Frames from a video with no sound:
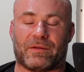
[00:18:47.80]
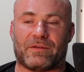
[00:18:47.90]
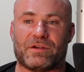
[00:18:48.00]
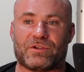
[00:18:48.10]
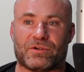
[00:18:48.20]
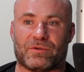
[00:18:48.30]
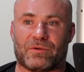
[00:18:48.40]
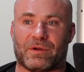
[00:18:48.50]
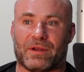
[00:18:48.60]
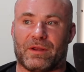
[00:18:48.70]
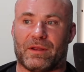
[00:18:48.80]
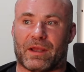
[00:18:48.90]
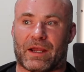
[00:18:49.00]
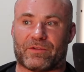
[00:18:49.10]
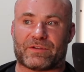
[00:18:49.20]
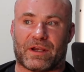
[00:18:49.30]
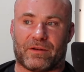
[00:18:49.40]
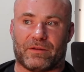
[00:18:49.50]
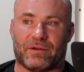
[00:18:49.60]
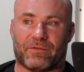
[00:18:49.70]
tissue outside
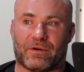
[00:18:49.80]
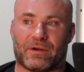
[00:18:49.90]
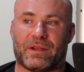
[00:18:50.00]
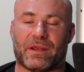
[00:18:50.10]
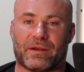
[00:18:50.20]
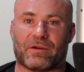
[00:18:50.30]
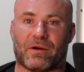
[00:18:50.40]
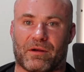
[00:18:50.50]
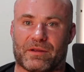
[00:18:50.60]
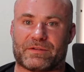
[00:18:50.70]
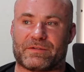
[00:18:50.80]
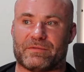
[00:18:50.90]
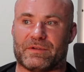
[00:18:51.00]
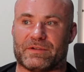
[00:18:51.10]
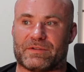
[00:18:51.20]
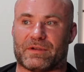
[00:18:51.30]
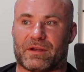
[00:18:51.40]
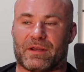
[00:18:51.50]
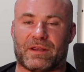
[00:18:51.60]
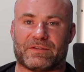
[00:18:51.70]
of the liver can cause these
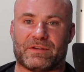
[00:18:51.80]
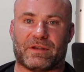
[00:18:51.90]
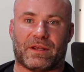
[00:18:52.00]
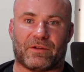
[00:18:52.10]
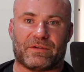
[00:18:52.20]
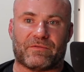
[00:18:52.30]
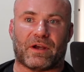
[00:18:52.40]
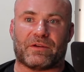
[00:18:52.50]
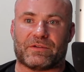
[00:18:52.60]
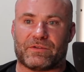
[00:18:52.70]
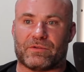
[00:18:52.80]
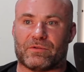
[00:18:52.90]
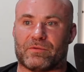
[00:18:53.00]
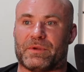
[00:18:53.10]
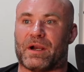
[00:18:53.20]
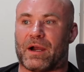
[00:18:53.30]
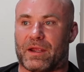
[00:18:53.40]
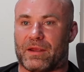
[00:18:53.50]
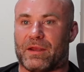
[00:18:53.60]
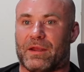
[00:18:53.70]
AST and ALT values to be
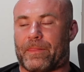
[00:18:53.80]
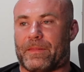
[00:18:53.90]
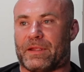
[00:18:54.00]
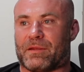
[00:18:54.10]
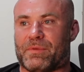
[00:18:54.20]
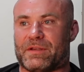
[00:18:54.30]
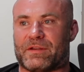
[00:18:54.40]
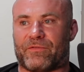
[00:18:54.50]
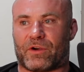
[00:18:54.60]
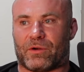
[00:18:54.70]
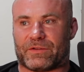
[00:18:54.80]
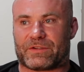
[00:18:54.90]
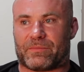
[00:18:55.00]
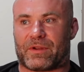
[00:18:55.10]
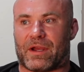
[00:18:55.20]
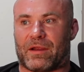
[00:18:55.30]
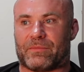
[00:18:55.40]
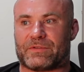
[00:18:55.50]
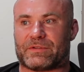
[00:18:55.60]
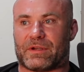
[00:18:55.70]
high. It can be difficult
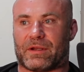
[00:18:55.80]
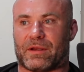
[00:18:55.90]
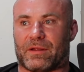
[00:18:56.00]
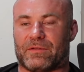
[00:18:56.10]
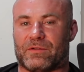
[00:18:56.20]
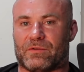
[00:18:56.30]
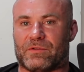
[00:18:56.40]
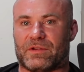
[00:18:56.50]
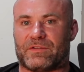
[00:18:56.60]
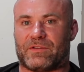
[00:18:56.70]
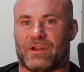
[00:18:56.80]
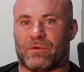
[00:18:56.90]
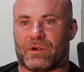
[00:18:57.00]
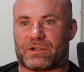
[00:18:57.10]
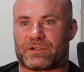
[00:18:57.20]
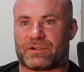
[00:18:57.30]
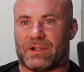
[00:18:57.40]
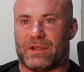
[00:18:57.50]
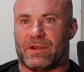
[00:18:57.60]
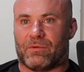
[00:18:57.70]
sometimes to distinguish
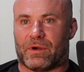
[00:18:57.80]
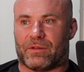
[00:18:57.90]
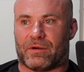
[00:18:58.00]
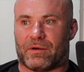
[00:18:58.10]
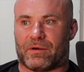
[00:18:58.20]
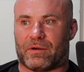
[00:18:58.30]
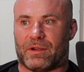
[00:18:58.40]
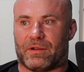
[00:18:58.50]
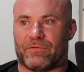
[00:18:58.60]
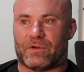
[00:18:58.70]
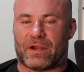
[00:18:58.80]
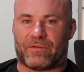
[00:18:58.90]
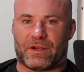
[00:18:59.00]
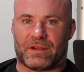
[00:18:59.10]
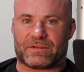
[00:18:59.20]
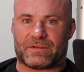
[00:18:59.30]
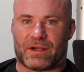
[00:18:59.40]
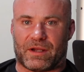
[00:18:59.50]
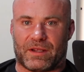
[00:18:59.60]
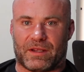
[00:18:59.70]
whether, if you have an
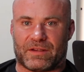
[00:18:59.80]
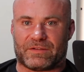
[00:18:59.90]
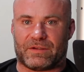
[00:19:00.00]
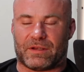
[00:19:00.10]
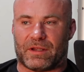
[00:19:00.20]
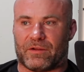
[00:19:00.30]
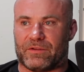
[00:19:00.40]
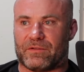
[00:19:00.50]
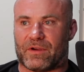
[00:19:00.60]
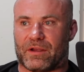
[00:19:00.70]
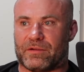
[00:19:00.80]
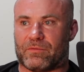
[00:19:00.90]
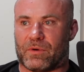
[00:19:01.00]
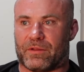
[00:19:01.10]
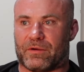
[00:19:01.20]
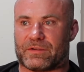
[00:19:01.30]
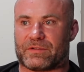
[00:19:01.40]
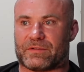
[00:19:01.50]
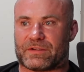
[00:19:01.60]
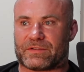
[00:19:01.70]
high AST and ALT value, whether
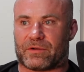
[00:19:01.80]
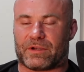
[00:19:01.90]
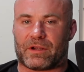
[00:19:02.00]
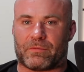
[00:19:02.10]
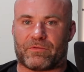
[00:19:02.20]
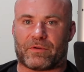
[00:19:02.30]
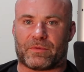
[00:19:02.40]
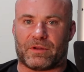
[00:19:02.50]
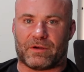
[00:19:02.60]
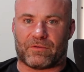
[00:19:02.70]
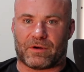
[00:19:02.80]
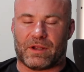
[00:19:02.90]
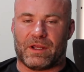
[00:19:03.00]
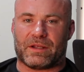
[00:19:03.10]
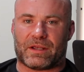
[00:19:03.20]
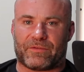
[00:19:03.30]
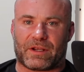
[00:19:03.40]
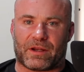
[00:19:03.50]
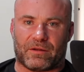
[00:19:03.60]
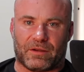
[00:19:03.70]
it's necessarily coming from the liver. You have to
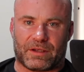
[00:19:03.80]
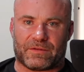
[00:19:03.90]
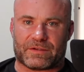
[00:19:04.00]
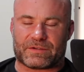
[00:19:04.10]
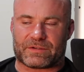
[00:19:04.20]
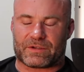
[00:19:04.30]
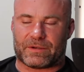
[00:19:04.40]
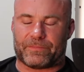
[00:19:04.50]
kind of look at this as